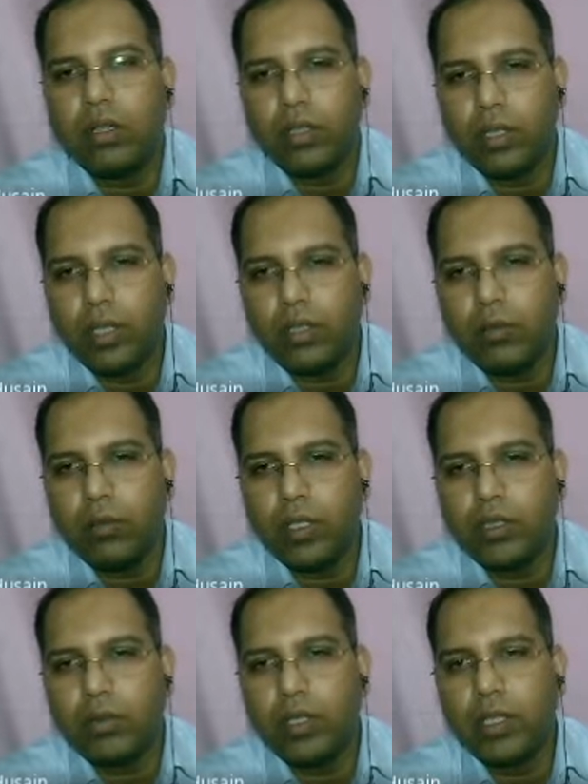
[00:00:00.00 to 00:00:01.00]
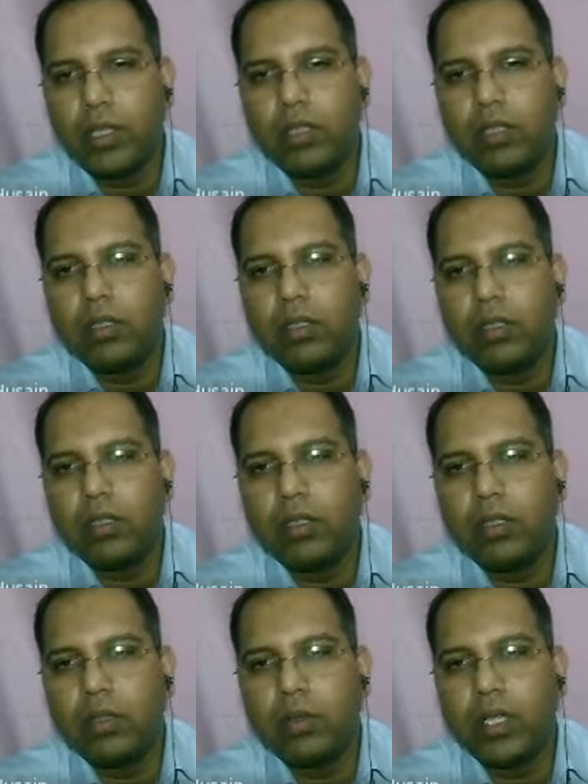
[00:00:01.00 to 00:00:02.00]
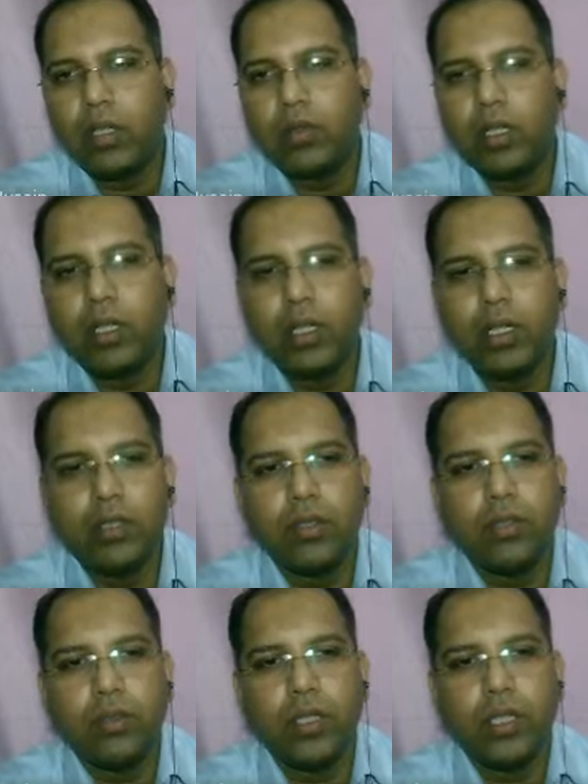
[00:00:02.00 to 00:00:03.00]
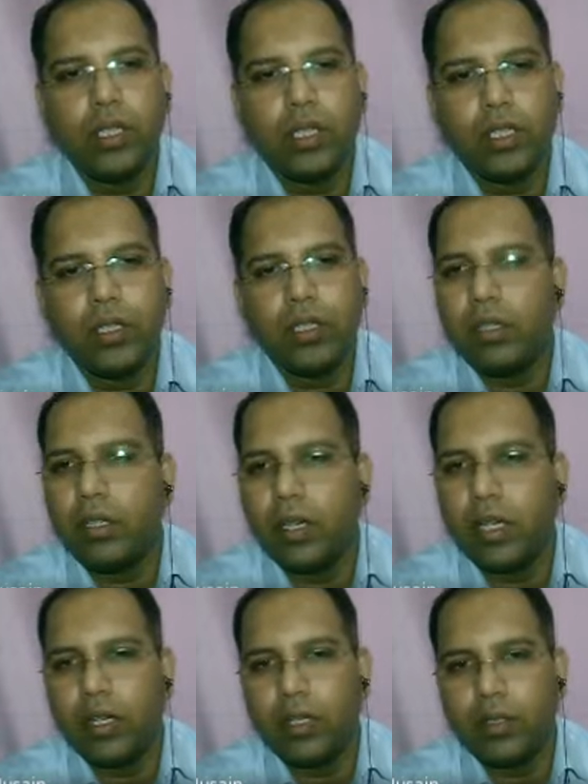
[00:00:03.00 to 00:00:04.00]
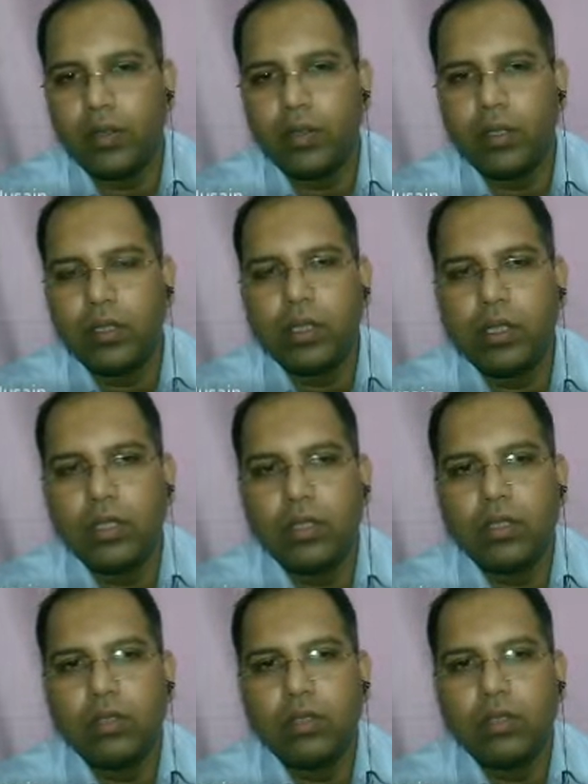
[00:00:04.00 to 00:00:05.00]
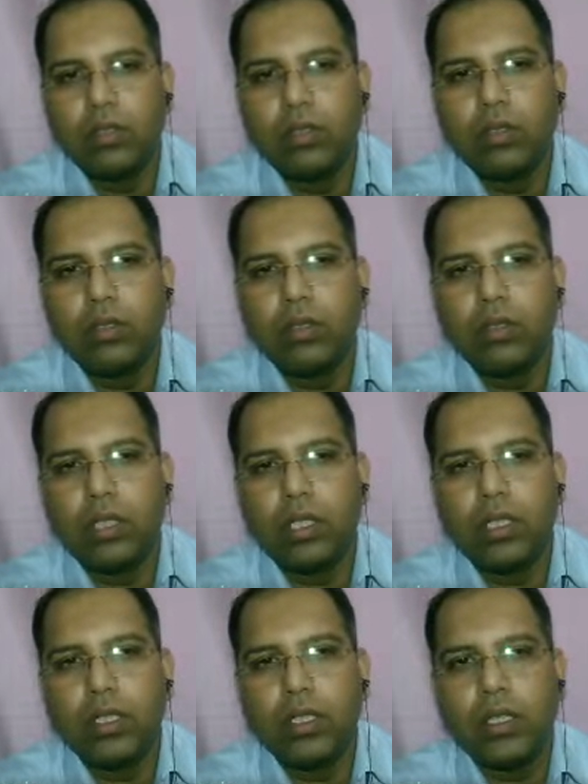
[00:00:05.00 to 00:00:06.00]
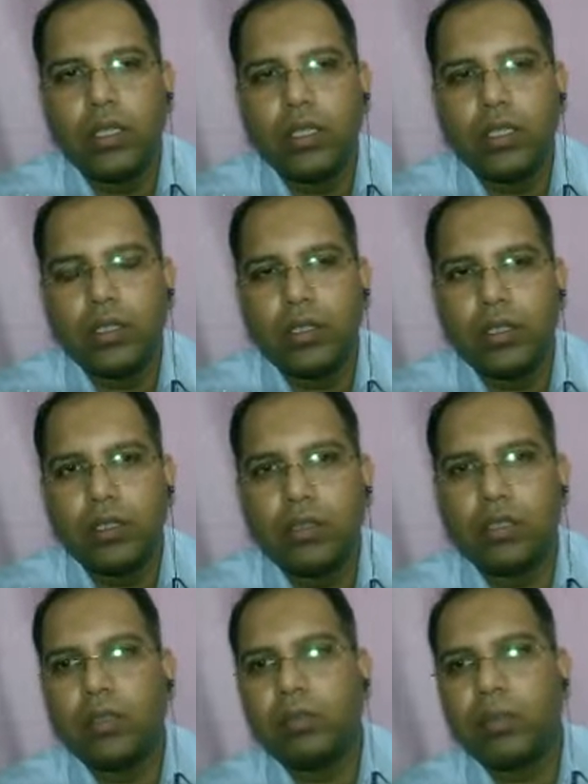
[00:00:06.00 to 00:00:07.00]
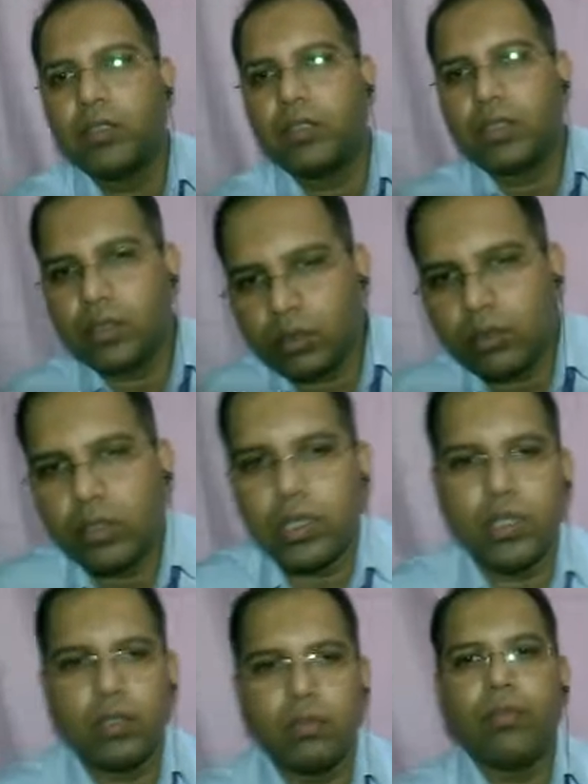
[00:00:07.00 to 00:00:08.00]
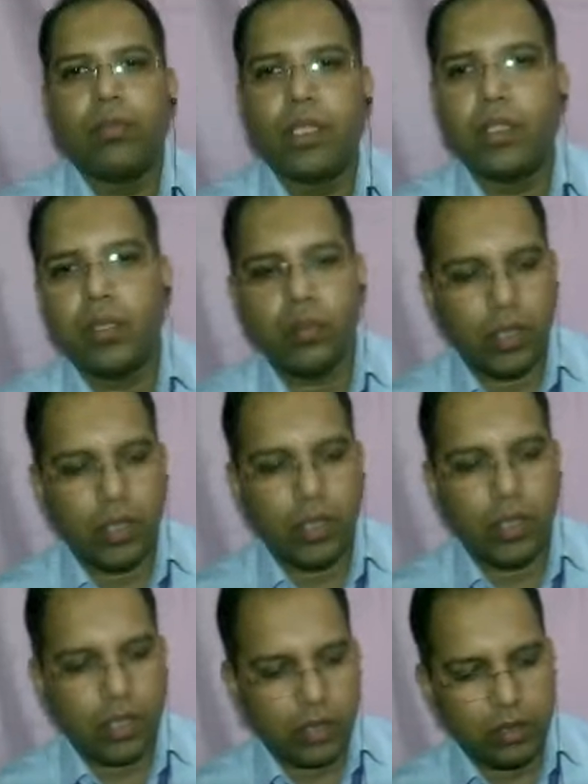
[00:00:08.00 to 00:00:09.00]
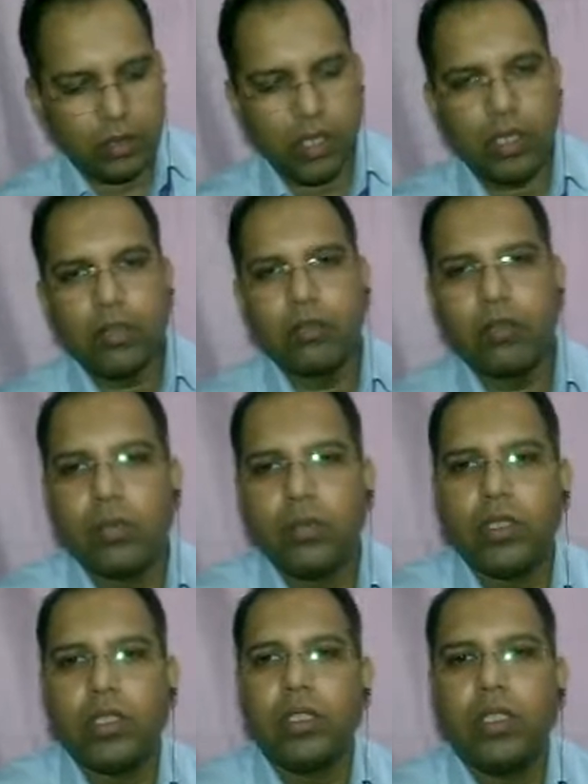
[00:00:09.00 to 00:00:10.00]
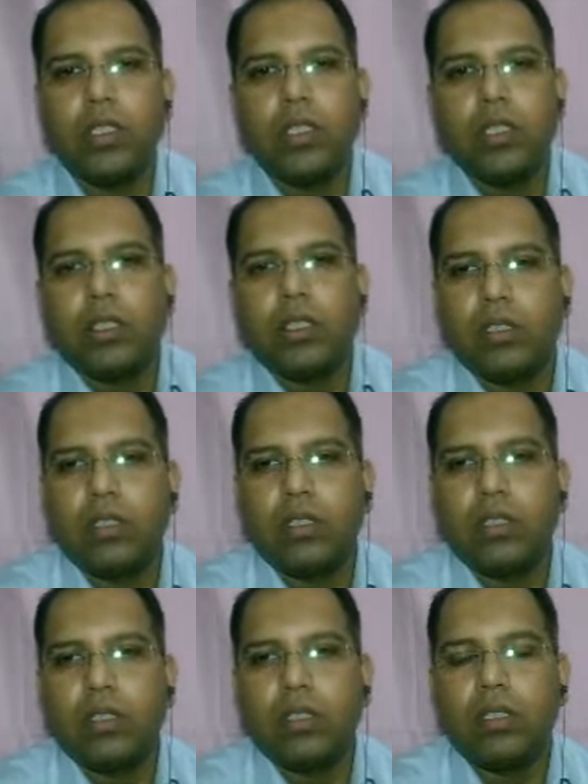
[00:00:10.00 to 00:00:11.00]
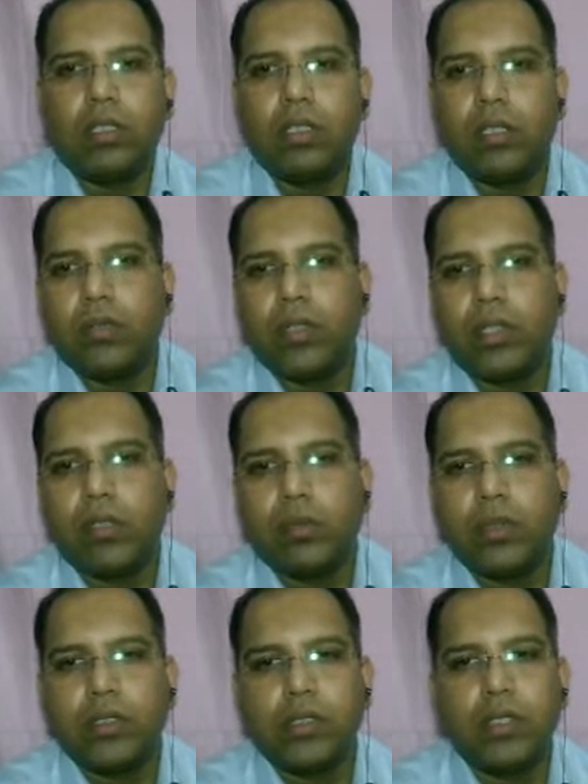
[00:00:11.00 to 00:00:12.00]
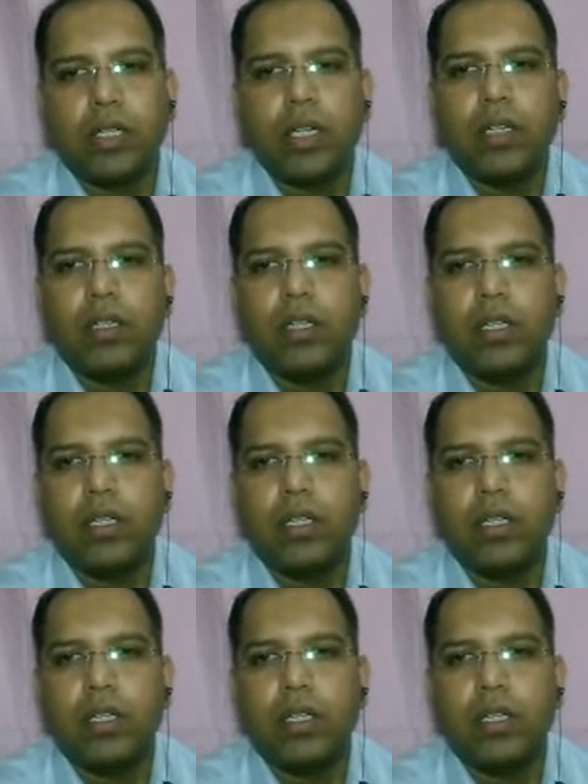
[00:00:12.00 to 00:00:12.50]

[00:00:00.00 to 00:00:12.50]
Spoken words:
It must be held 21 days to be declared negative. So they are the pieces or the debris is taken from the infected person, and they